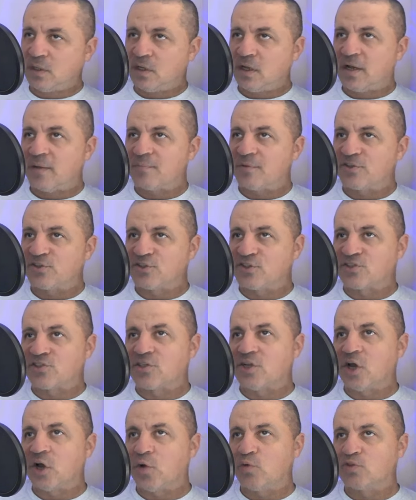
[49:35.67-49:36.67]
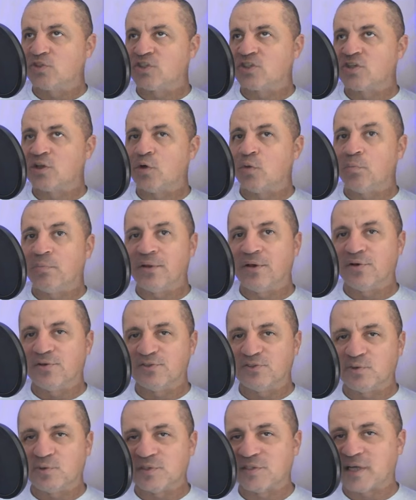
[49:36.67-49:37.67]
Um, there's just no slow build
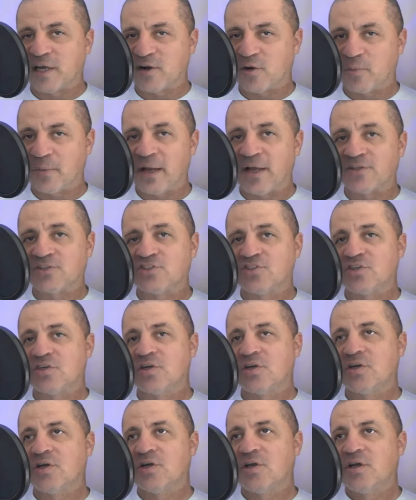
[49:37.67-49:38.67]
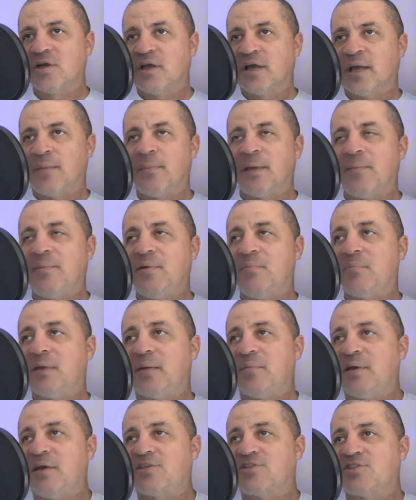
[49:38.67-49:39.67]
to a title match and maybe
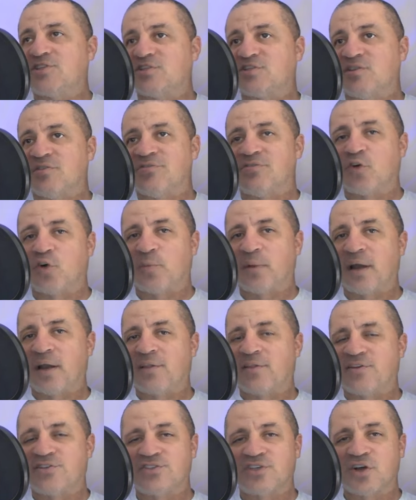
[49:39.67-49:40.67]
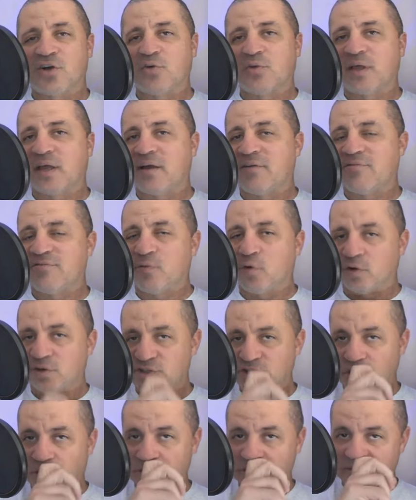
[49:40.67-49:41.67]
maybe it's just the format of the show. They have four
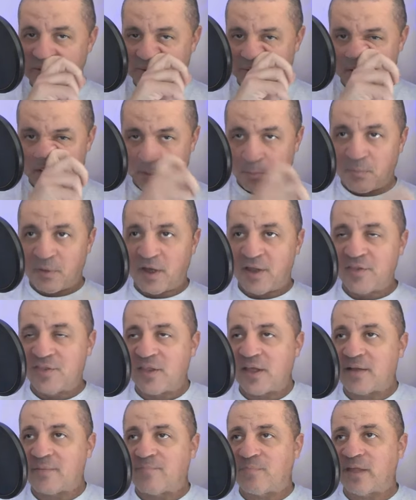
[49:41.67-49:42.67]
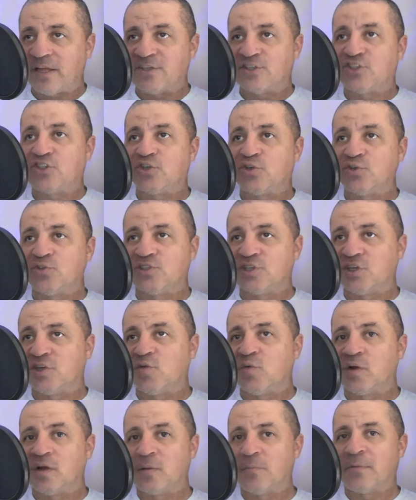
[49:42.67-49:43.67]
shows a month. They they choose to
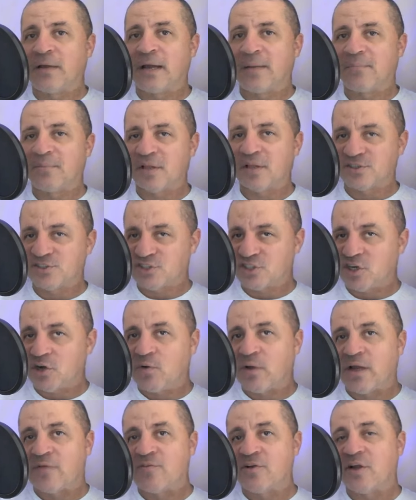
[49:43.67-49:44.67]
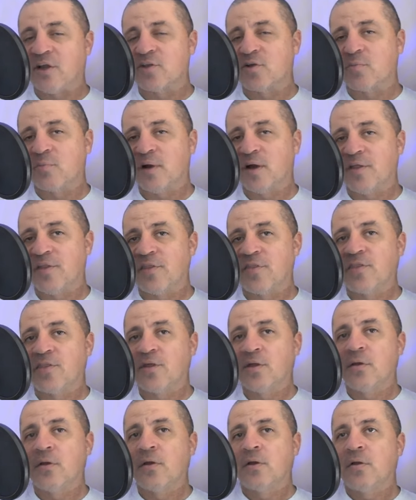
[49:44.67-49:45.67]
do an Impact Plus show every other month.
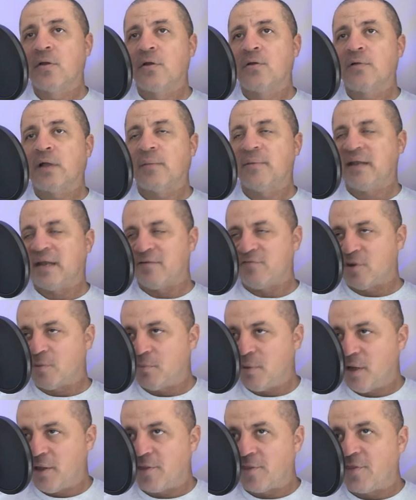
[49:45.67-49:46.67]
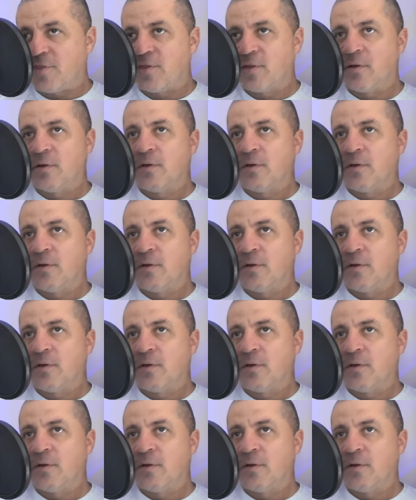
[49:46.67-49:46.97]
I mean every month,